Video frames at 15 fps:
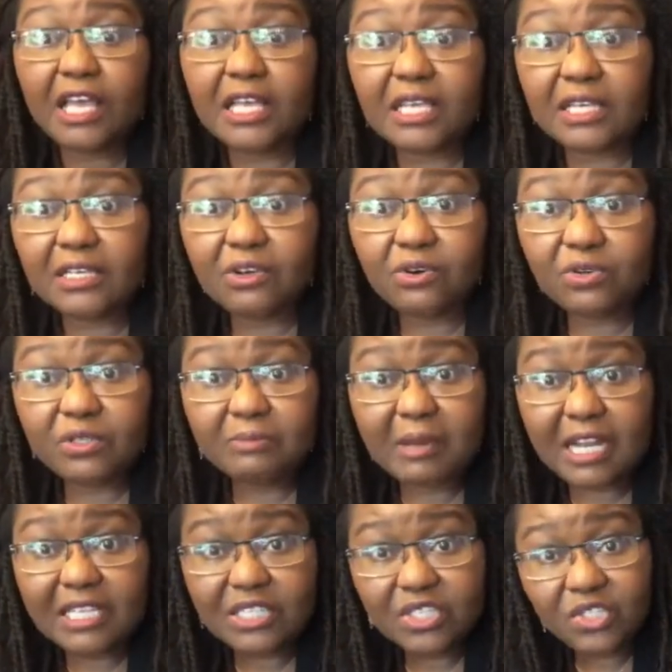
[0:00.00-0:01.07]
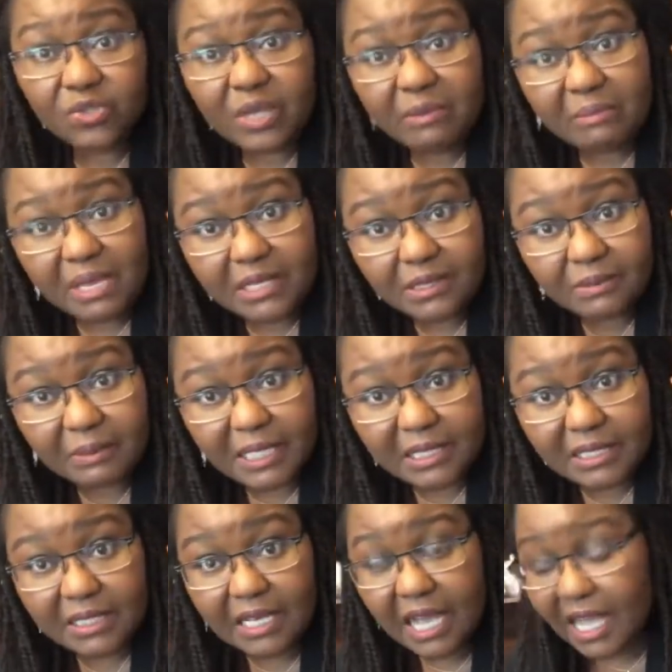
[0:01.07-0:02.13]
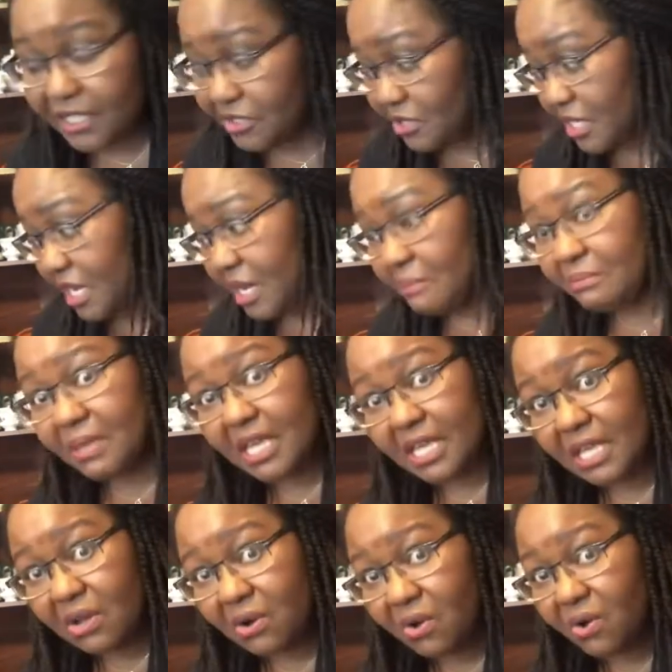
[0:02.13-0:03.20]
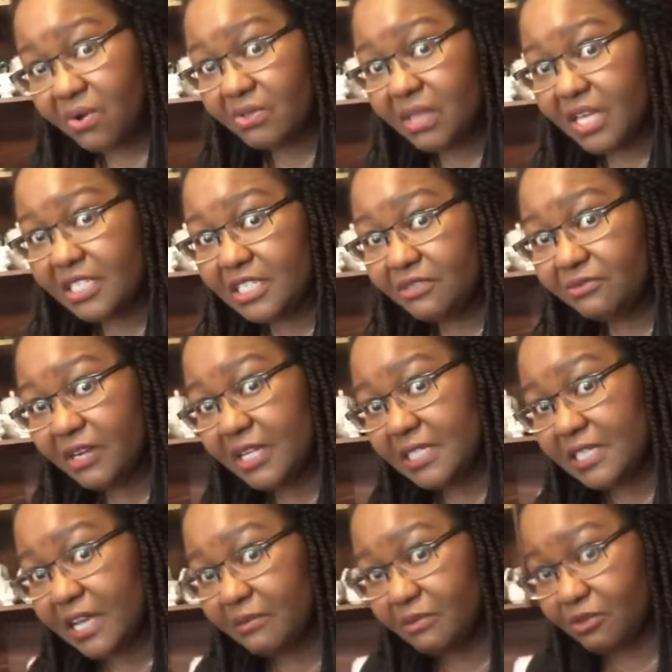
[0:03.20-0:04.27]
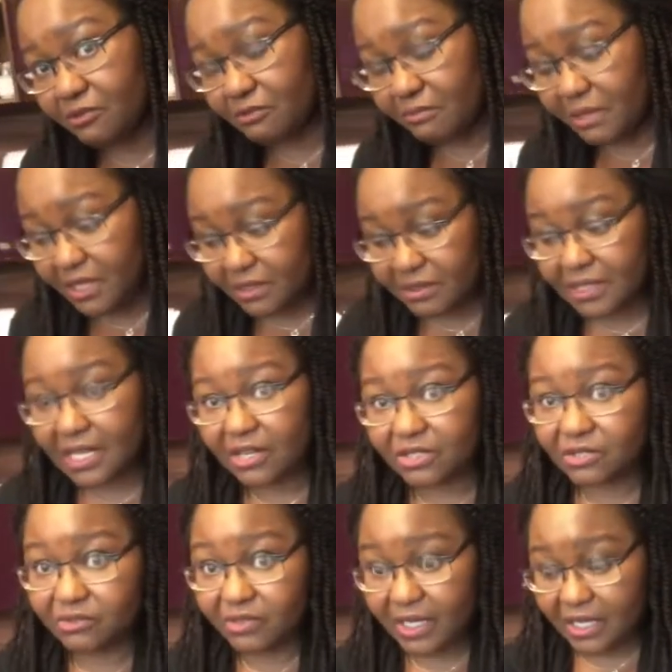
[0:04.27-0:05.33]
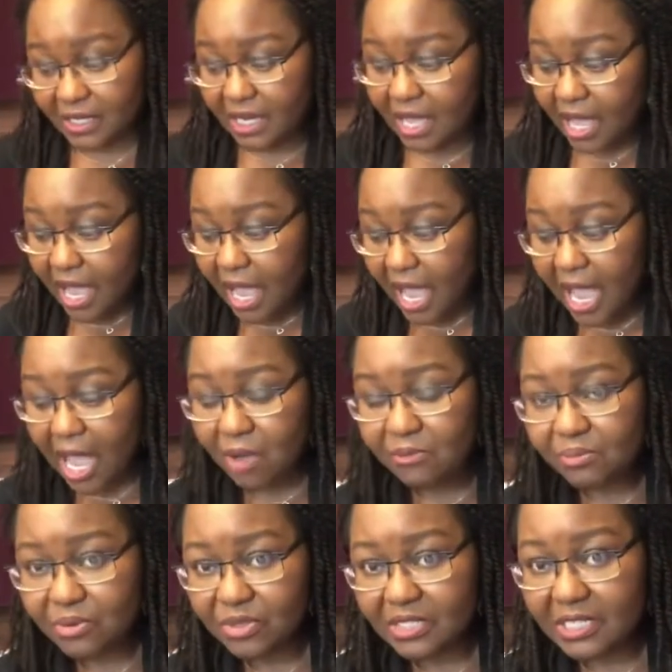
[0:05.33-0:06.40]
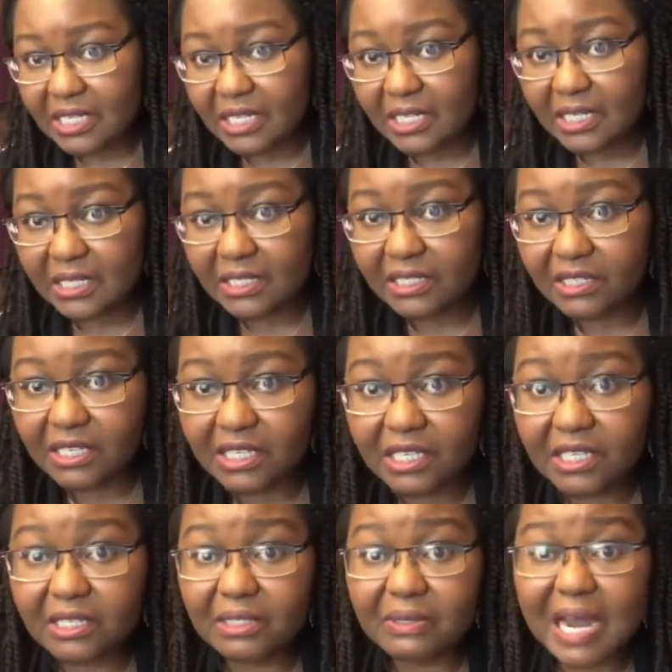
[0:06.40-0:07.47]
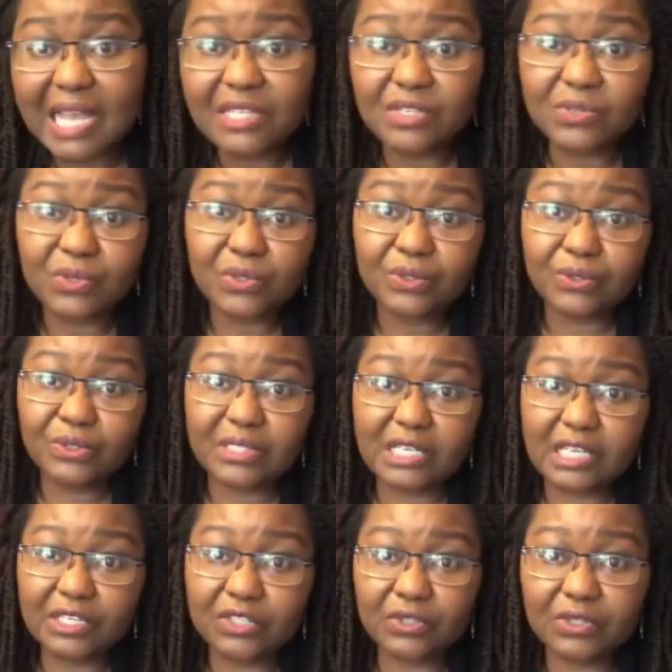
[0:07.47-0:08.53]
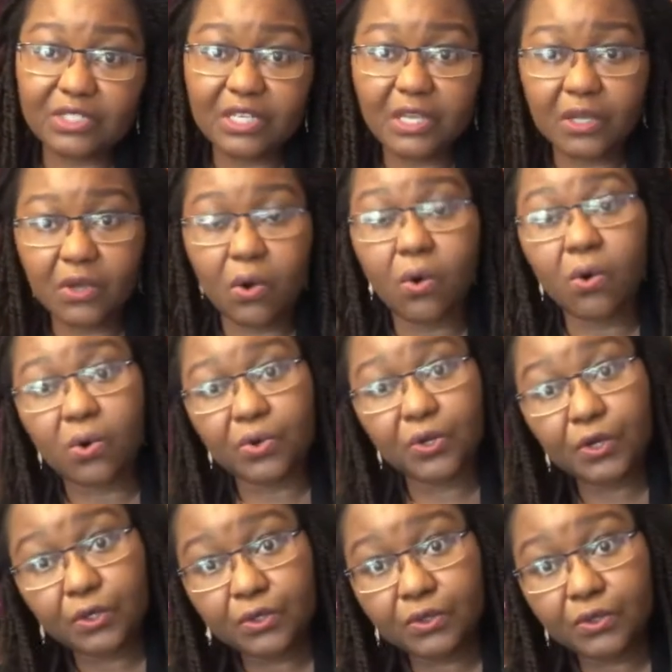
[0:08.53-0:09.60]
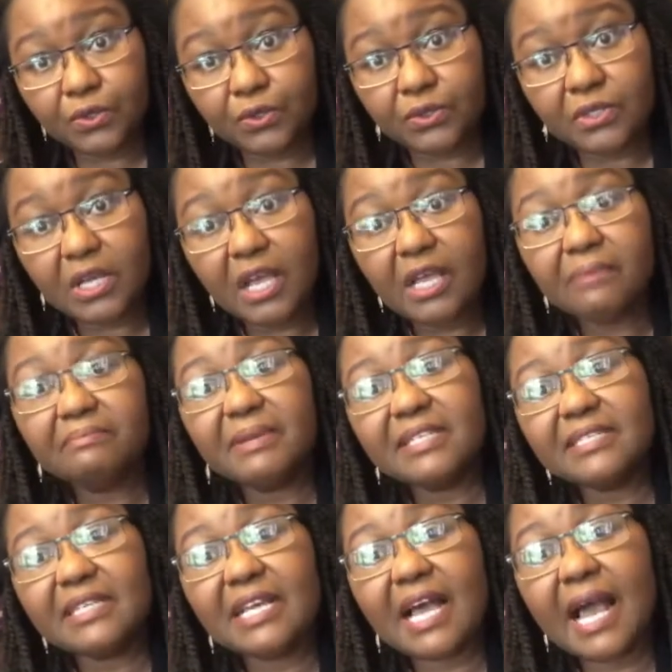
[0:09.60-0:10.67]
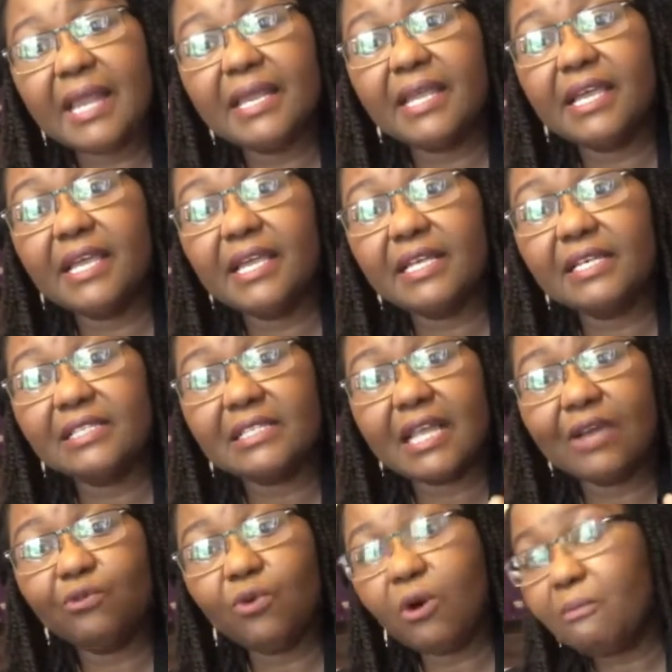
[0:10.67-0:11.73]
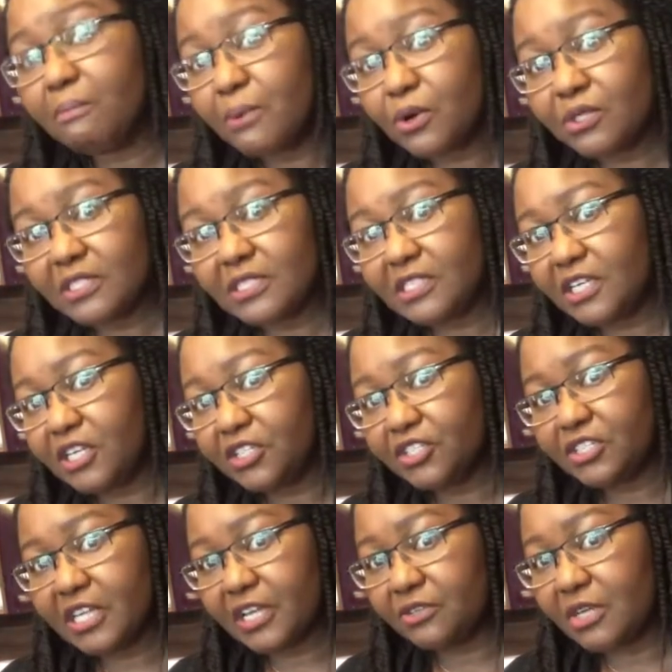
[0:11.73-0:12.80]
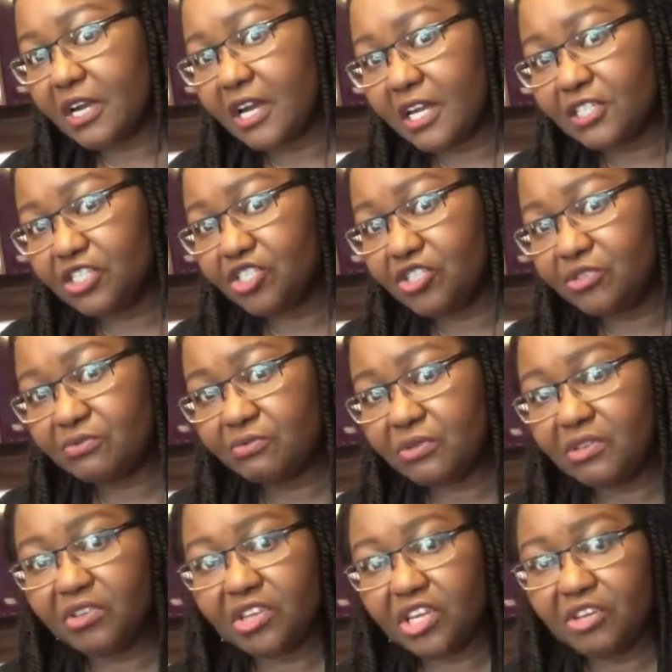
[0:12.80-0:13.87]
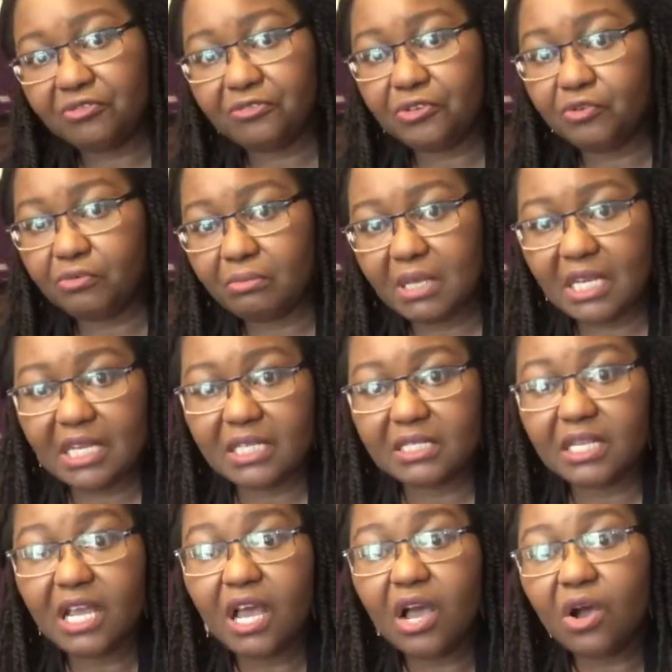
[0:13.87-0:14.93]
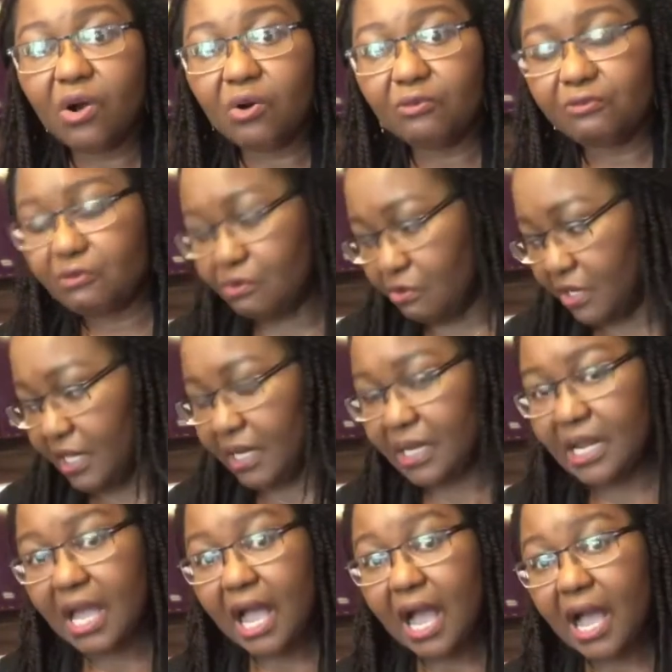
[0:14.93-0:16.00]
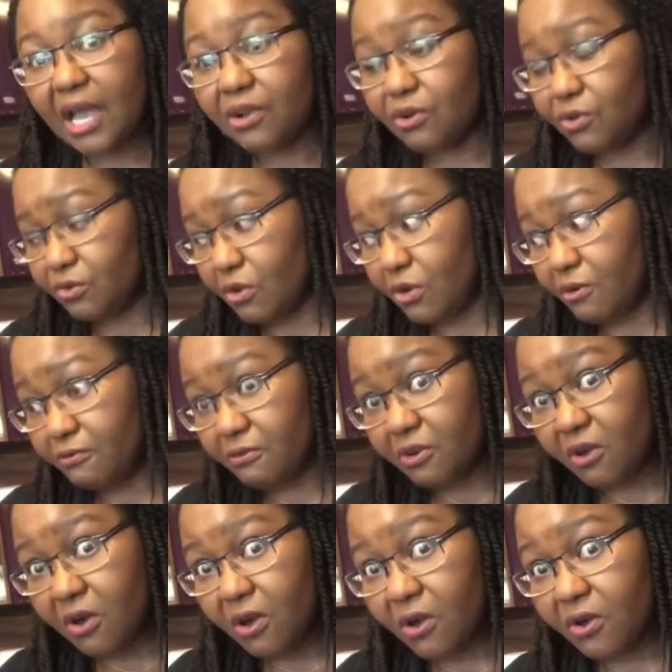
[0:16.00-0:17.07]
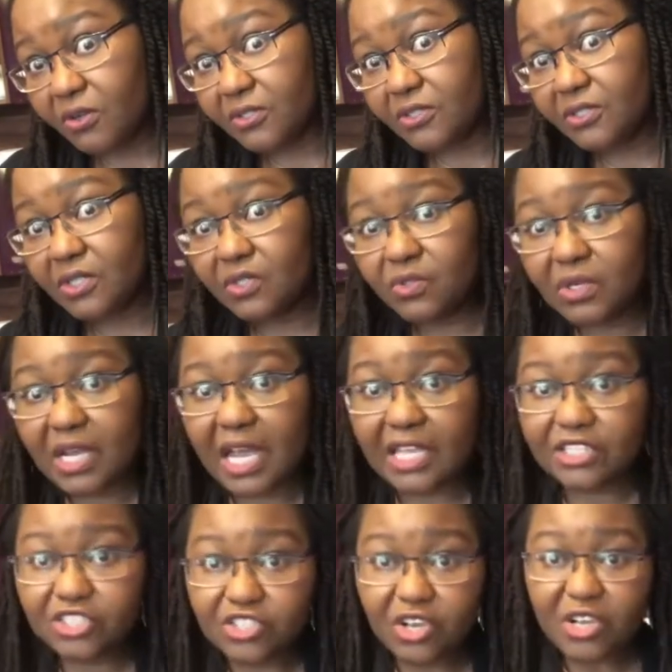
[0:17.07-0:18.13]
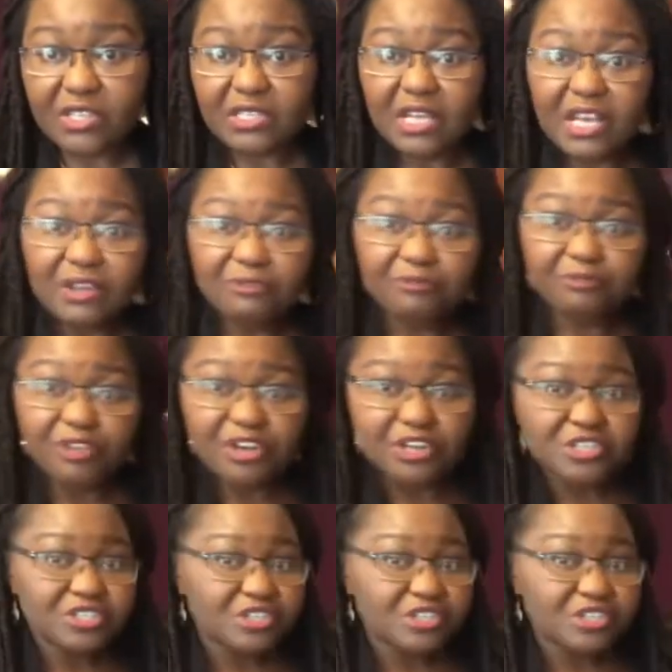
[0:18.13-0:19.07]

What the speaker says: It goes back into a mincemeat and you can make all the different types of meals out of it. I'm putting the rice noodles in today, or noodles. Basically, it's like one pot dish that you can achieve within a few minutes of cooking. And of course, you can just finish